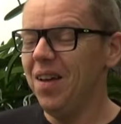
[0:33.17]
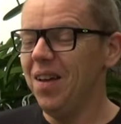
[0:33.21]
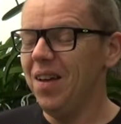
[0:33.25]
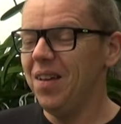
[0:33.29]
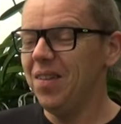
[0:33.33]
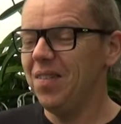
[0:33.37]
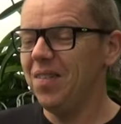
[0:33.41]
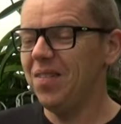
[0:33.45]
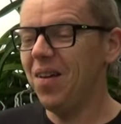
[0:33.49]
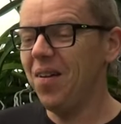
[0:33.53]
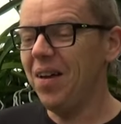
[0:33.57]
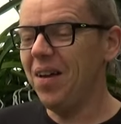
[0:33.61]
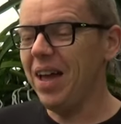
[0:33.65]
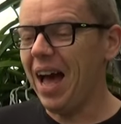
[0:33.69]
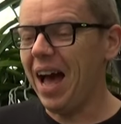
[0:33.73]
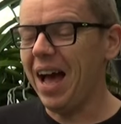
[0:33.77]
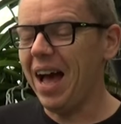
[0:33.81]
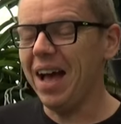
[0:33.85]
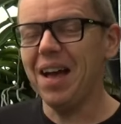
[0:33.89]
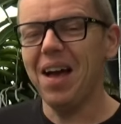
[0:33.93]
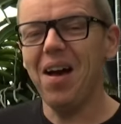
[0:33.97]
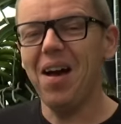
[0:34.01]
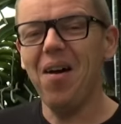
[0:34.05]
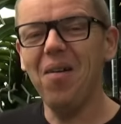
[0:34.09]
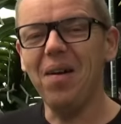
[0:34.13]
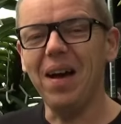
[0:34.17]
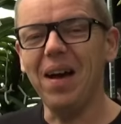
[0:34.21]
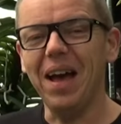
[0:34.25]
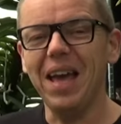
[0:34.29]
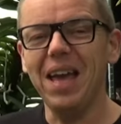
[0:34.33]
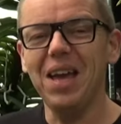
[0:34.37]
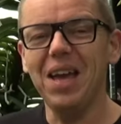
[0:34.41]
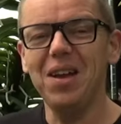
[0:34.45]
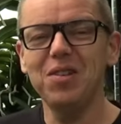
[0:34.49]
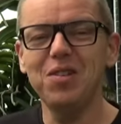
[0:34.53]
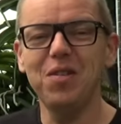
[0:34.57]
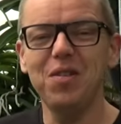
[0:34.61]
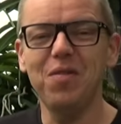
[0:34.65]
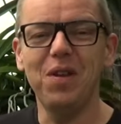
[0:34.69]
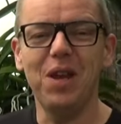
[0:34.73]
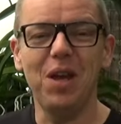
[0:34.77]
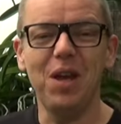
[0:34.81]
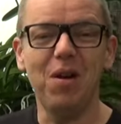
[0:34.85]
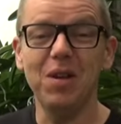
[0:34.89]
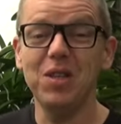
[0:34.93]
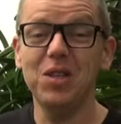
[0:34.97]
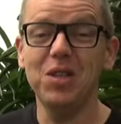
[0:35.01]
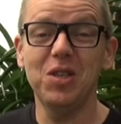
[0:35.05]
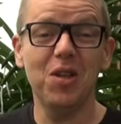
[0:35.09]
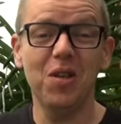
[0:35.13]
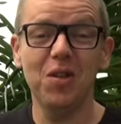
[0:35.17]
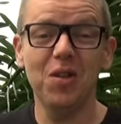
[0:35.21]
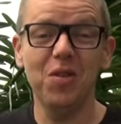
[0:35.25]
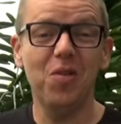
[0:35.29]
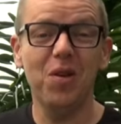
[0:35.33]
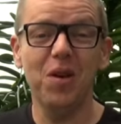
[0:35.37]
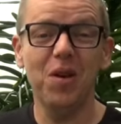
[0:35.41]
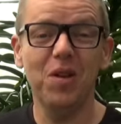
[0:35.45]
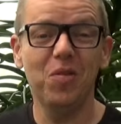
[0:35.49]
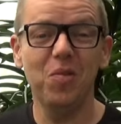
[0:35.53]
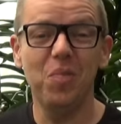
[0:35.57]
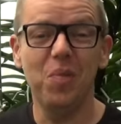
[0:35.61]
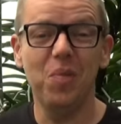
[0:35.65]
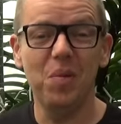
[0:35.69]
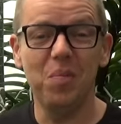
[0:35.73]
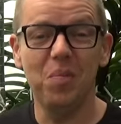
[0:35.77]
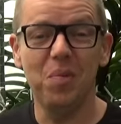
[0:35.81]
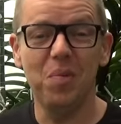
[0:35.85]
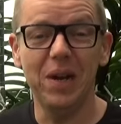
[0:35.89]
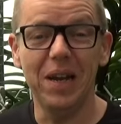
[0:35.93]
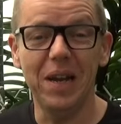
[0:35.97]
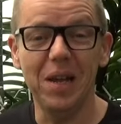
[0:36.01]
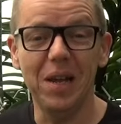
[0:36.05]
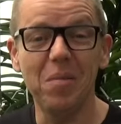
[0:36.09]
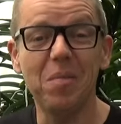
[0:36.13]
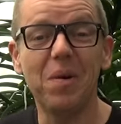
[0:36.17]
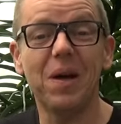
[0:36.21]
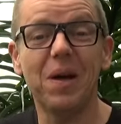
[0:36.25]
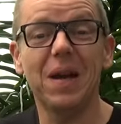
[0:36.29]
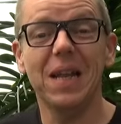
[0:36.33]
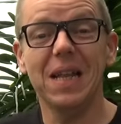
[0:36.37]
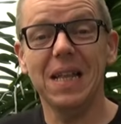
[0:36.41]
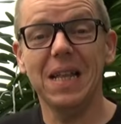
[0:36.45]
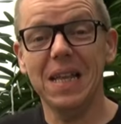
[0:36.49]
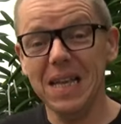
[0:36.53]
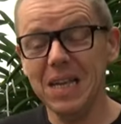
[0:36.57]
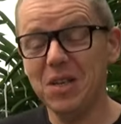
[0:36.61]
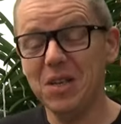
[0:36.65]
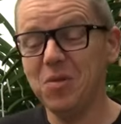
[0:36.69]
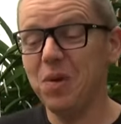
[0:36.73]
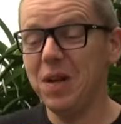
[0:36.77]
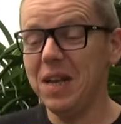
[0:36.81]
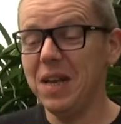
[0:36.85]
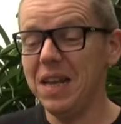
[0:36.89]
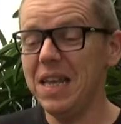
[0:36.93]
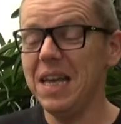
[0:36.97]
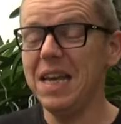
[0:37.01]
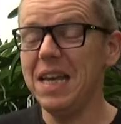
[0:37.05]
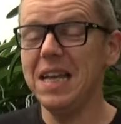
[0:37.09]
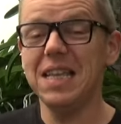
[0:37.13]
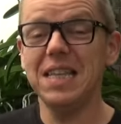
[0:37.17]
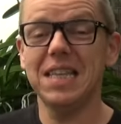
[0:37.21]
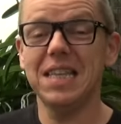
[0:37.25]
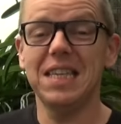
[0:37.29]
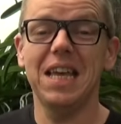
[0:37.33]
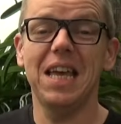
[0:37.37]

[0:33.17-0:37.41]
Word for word: So yeah, okay, here's the video. It's not going to be pretty, but it is what it is.